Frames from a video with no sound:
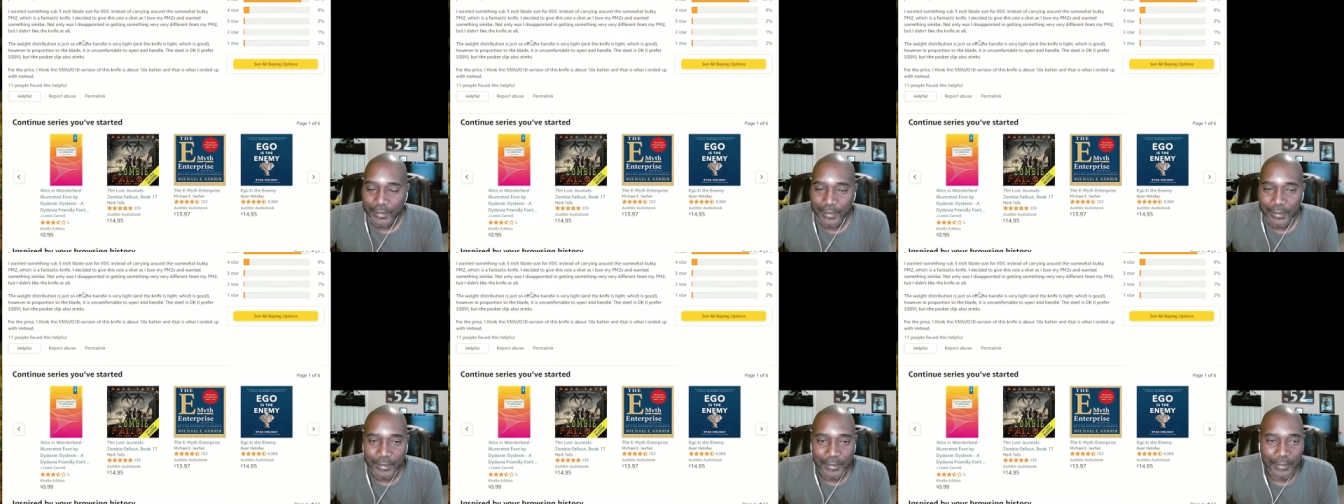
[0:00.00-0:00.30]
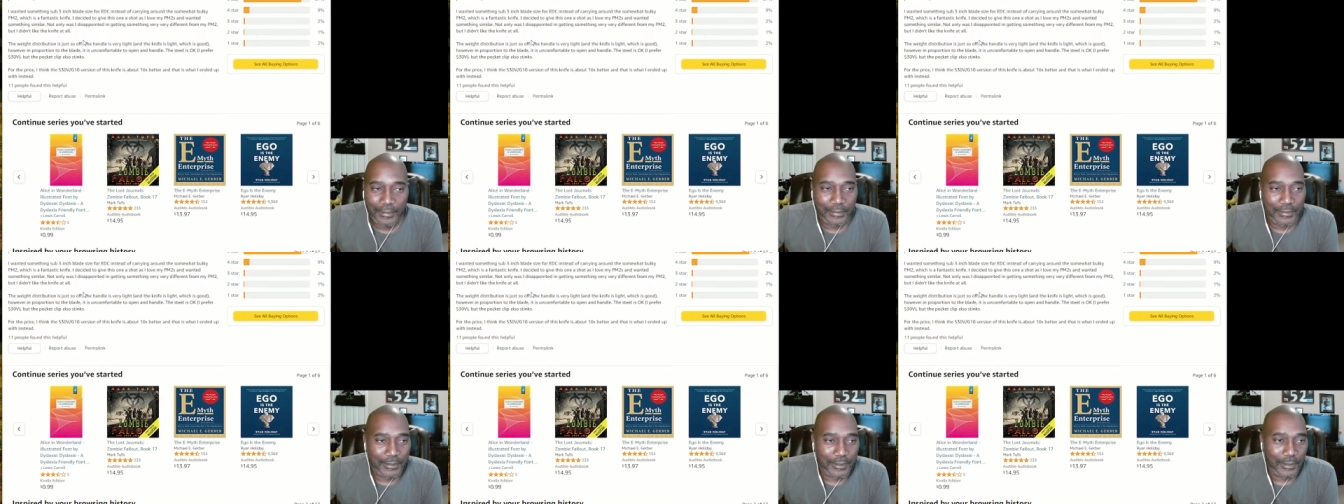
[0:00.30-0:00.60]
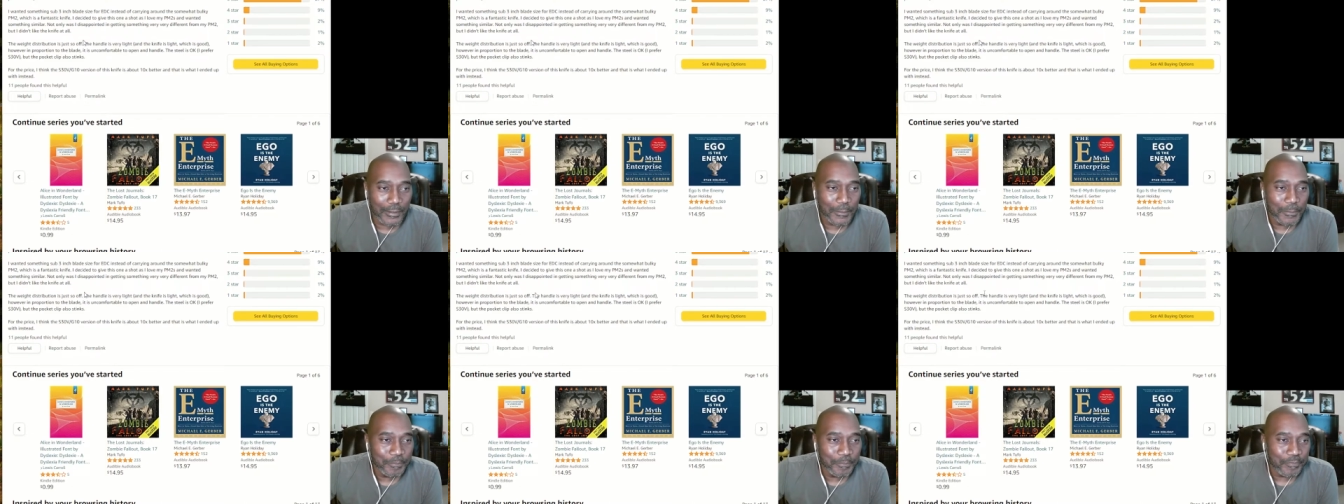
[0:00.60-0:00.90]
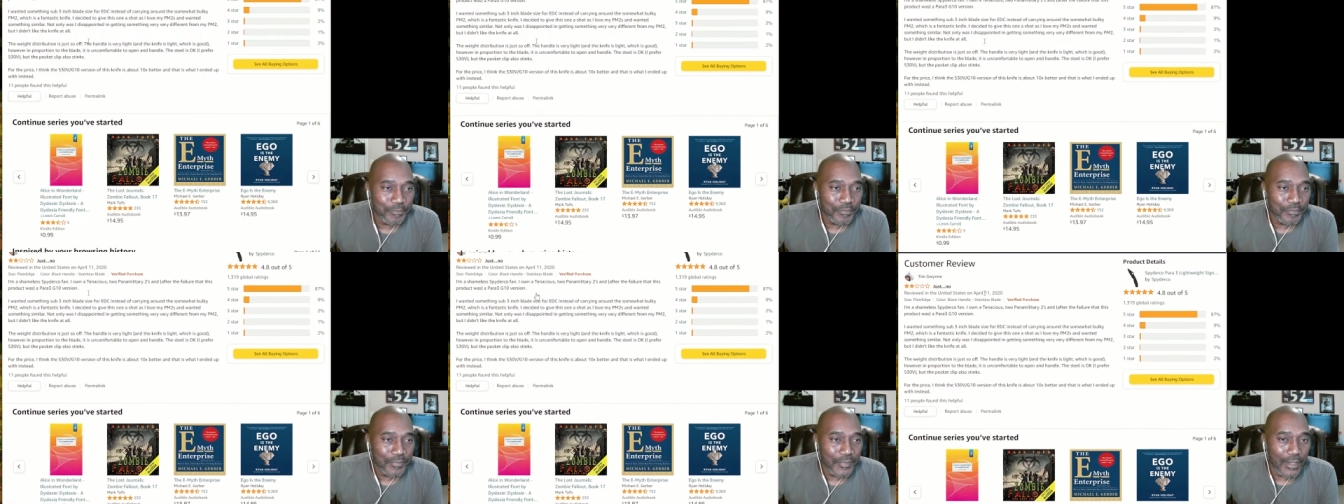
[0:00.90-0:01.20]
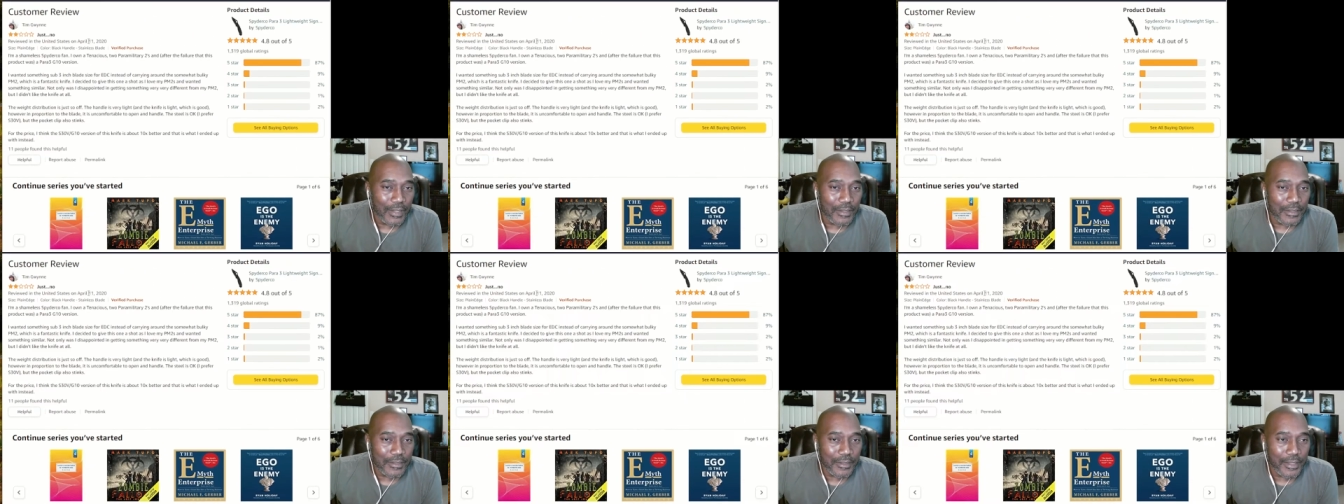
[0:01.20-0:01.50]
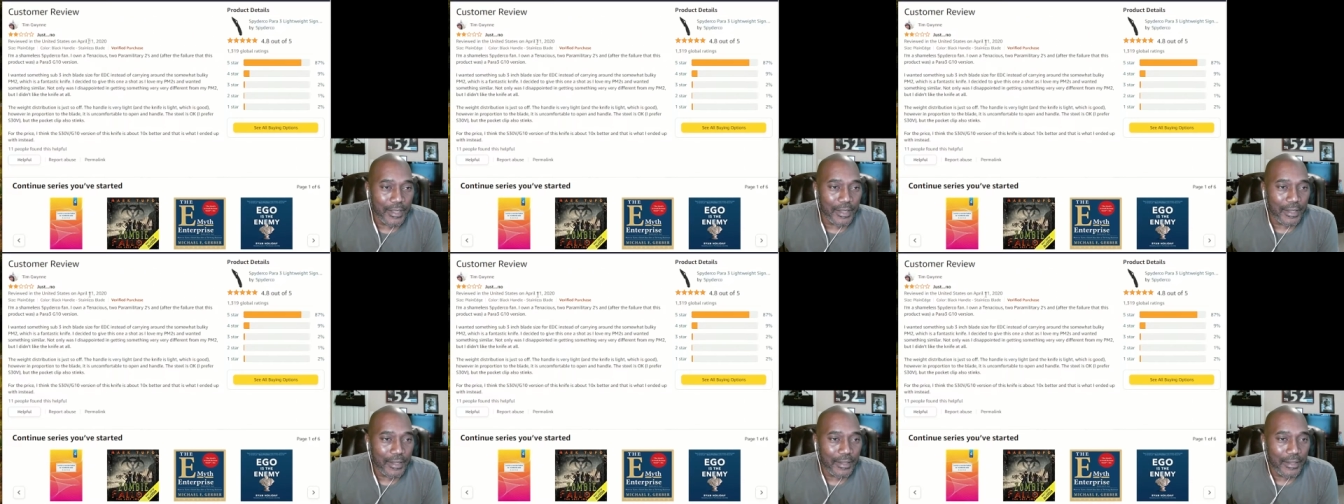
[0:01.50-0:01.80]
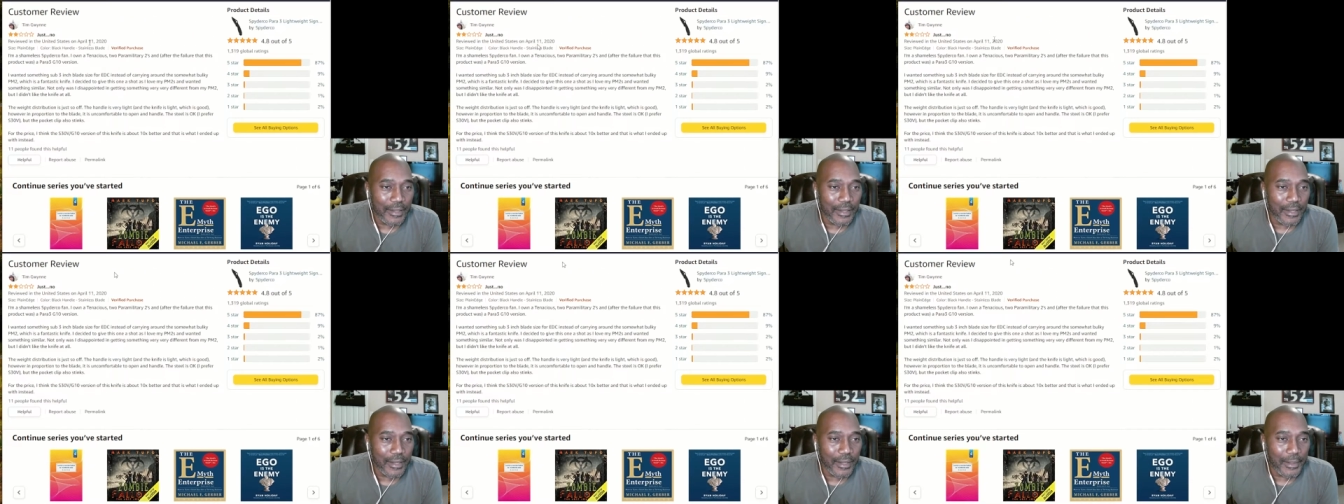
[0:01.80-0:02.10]
you know. So yeah,
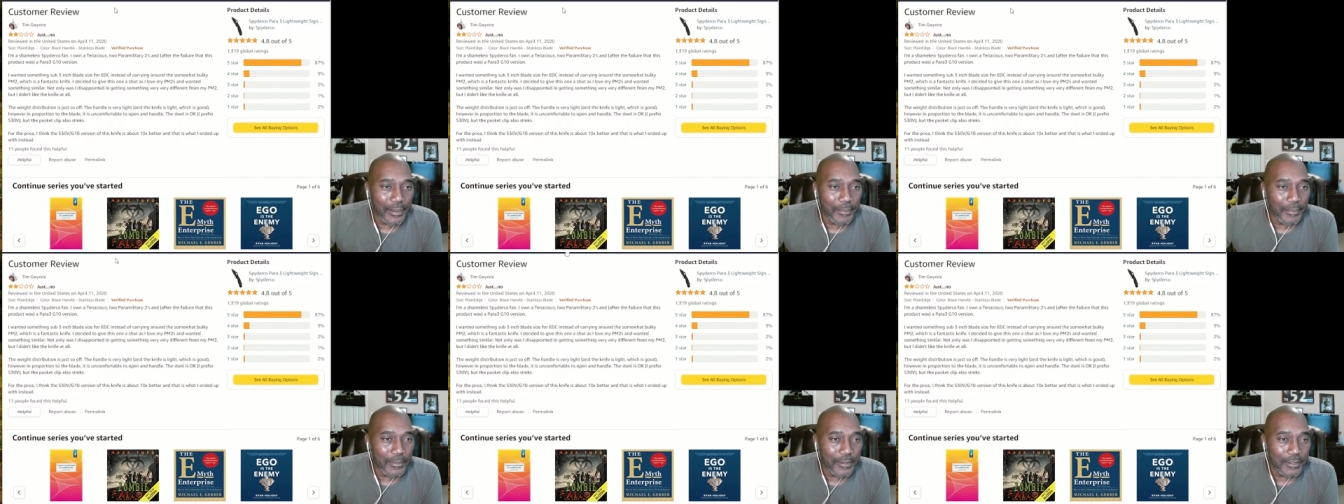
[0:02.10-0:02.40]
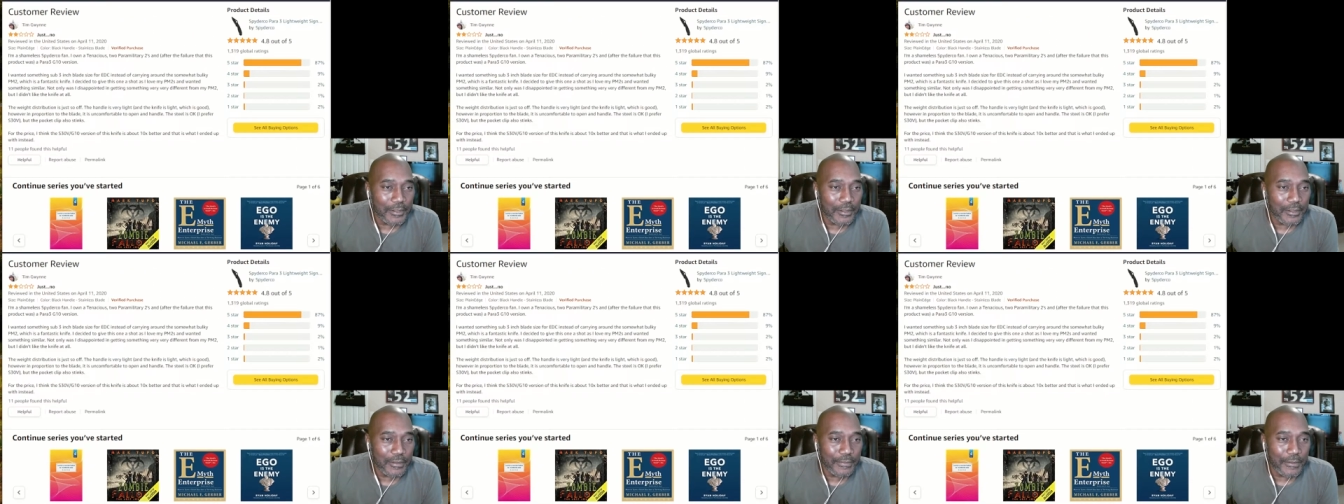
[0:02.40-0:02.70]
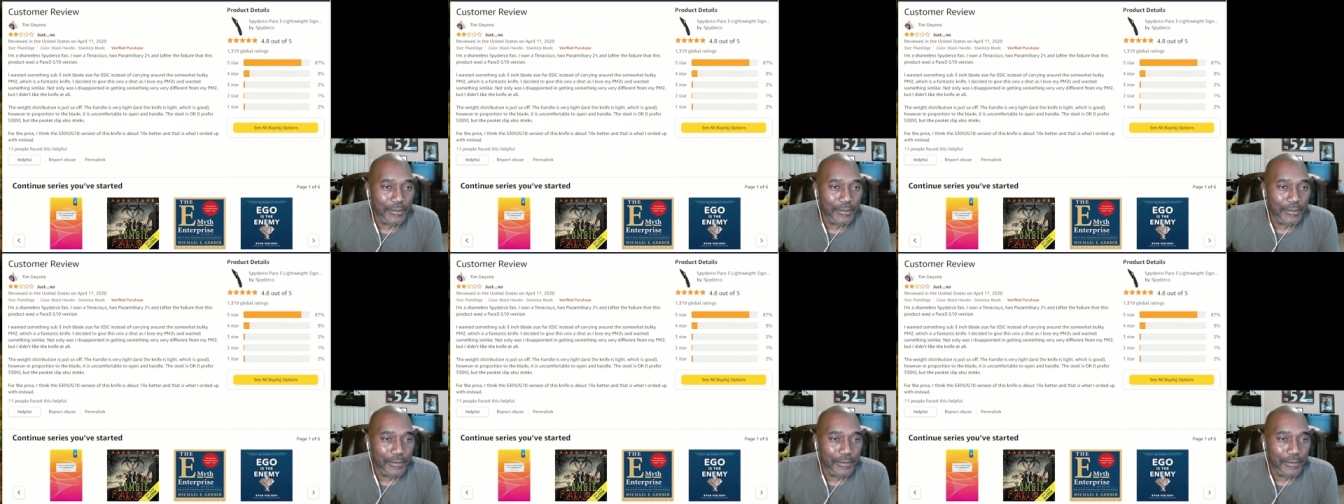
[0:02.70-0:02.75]
let's look for